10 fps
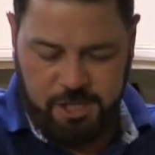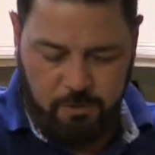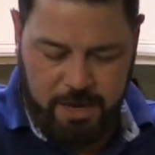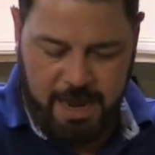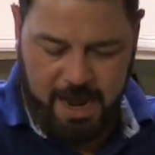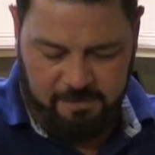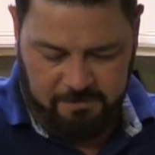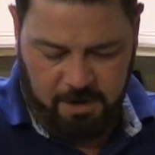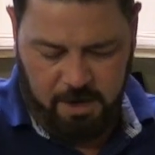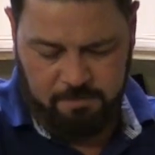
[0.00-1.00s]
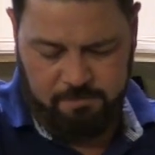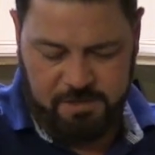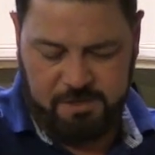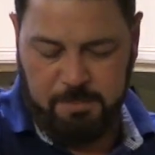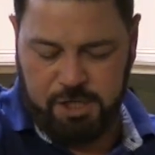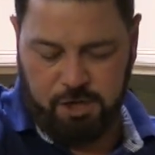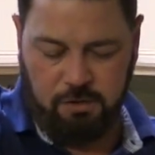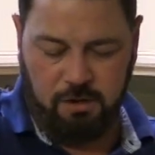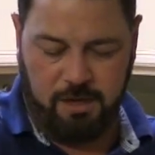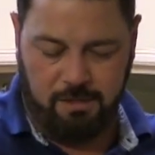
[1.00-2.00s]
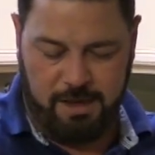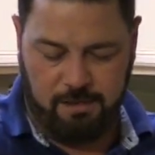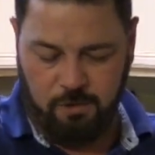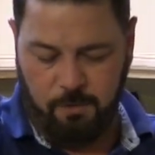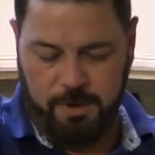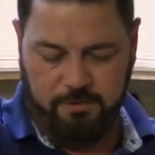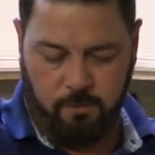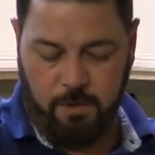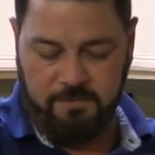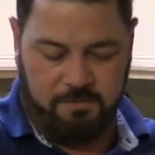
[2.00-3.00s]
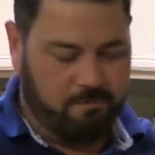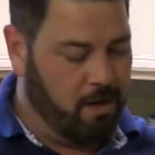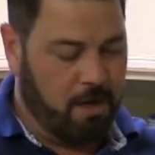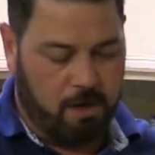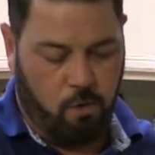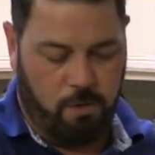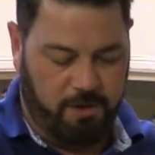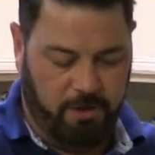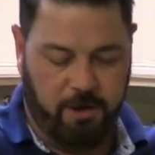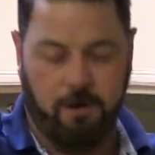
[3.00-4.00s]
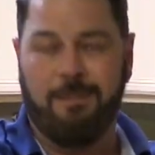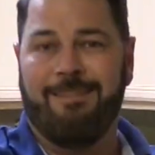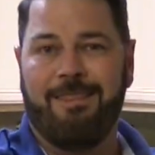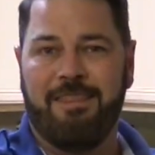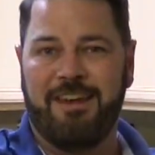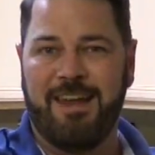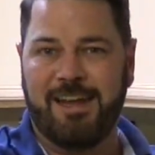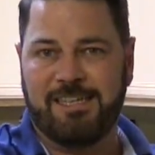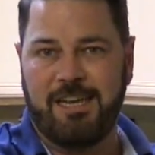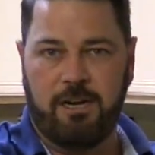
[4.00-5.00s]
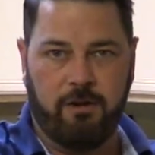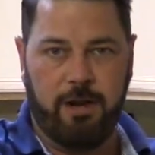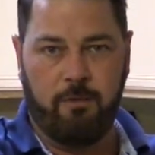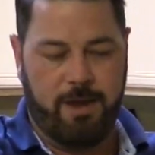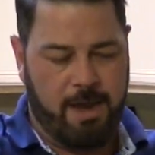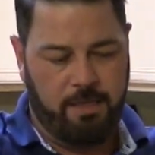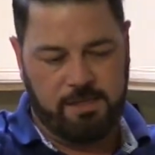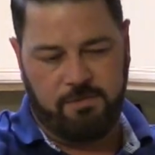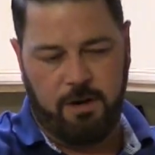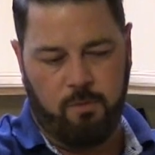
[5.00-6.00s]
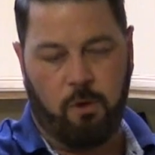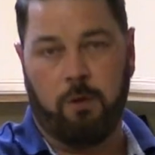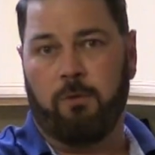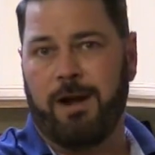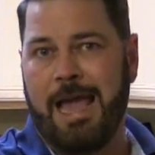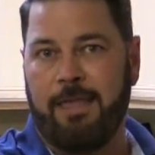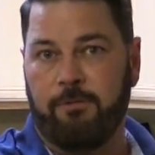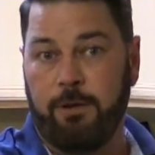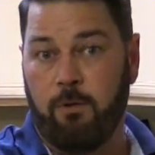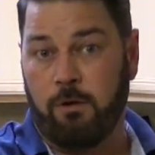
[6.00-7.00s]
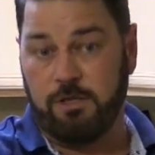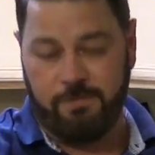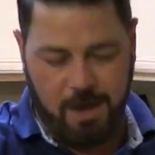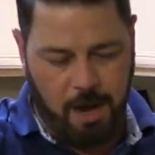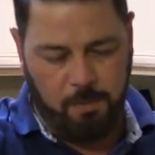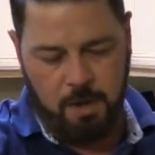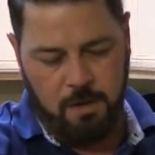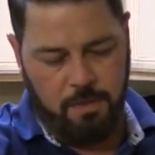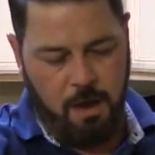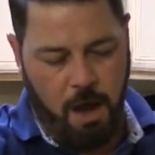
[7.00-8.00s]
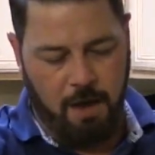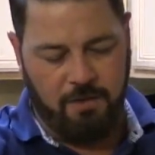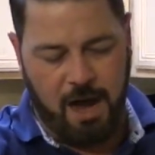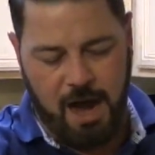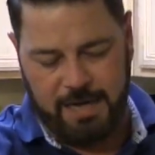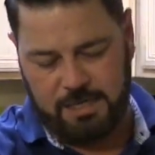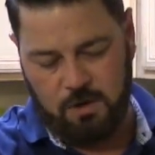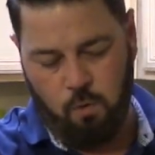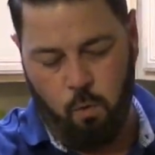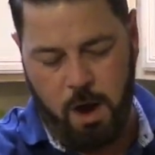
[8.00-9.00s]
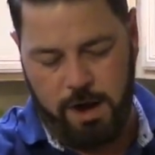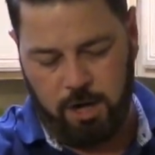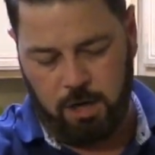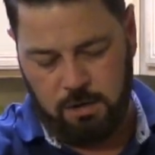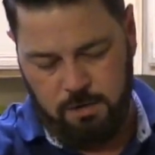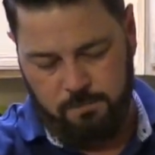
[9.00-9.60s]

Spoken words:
see we have this mixture looking like a little bit of a rough cornmeal here. The next ingredient we add, and this is very important, we're gonna add 3/4 cup of hot water.